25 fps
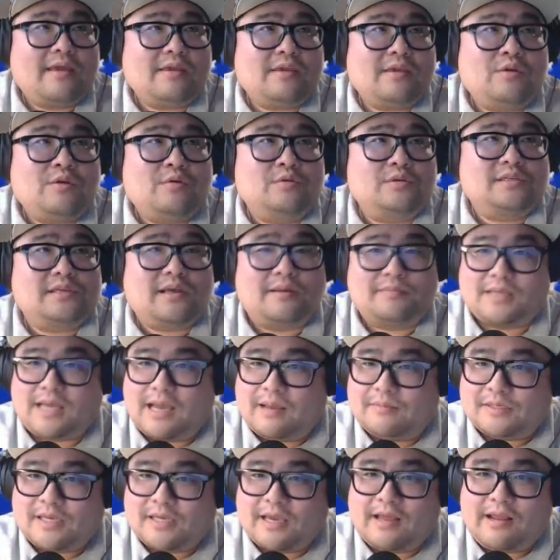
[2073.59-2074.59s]
You
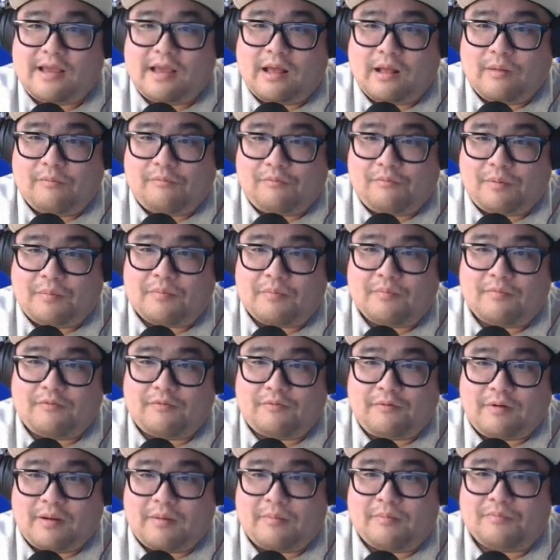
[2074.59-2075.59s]
sometimes get help
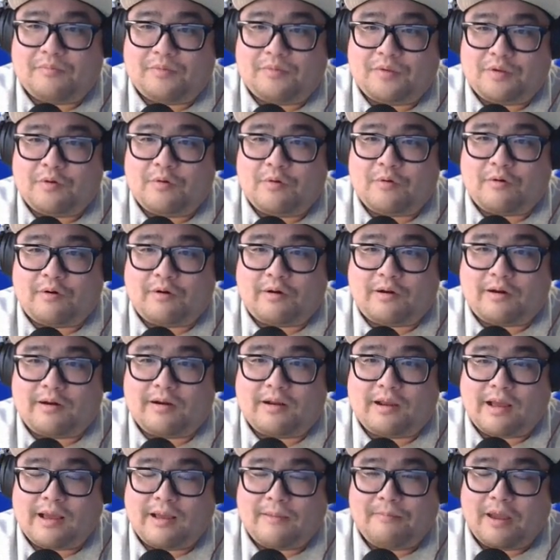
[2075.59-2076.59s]
from your
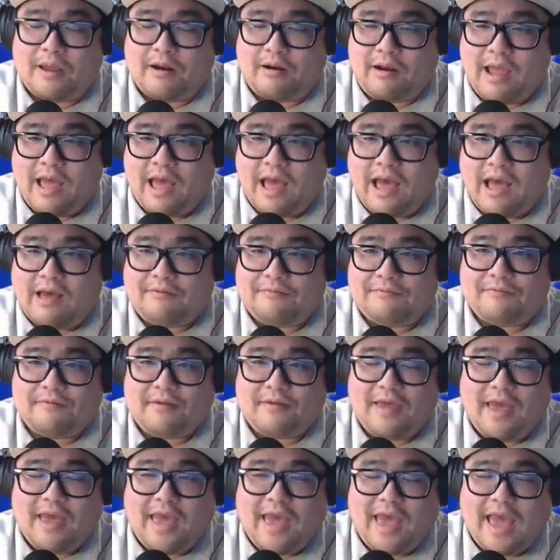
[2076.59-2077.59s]
better half,
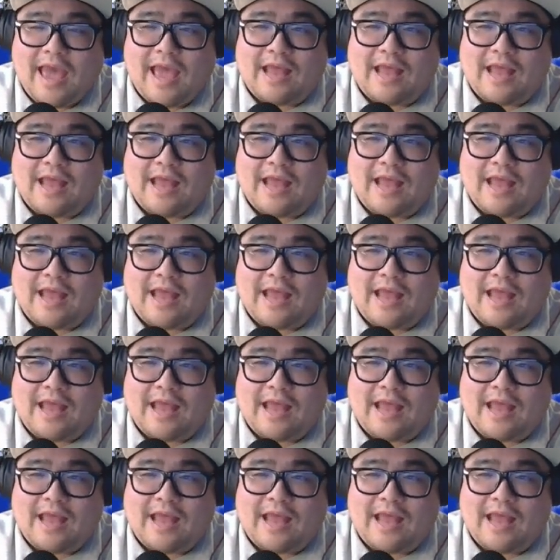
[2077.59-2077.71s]
and you